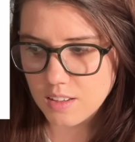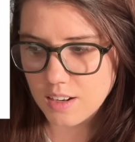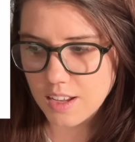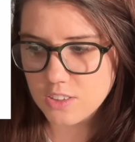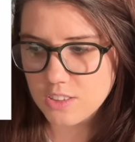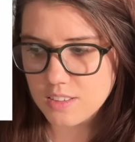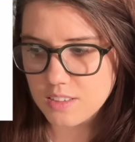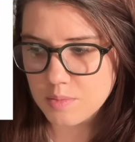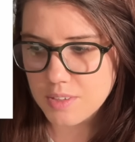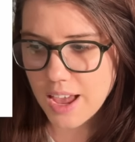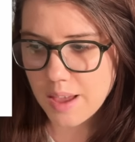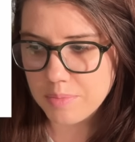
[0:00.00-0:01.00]
It actually
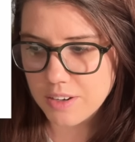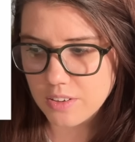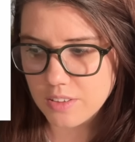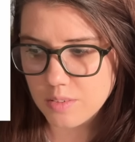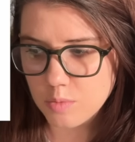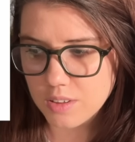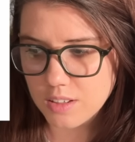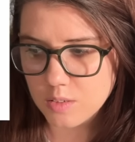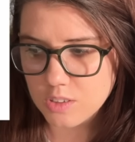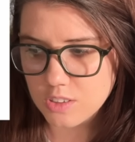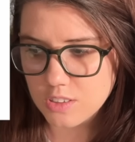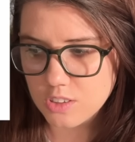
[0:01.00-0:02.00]
seems happier than when there
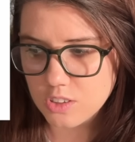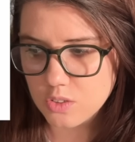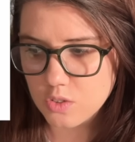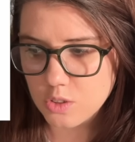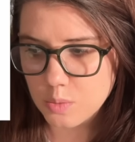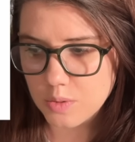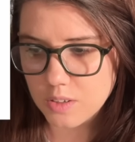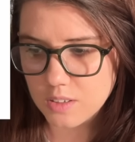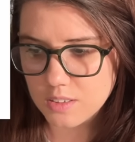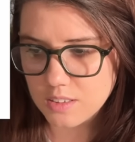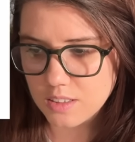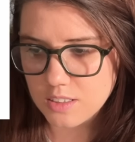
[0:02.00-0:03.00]
was just two
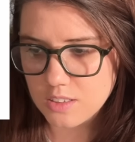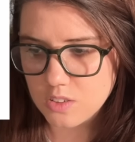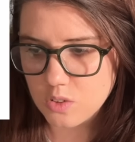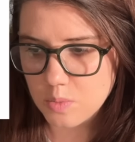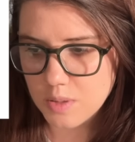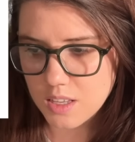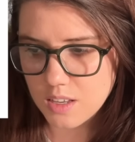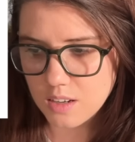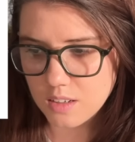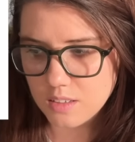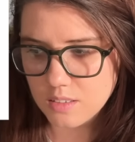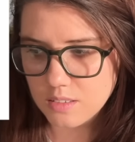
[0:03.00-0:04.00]
Jupiters. Let's zoom in.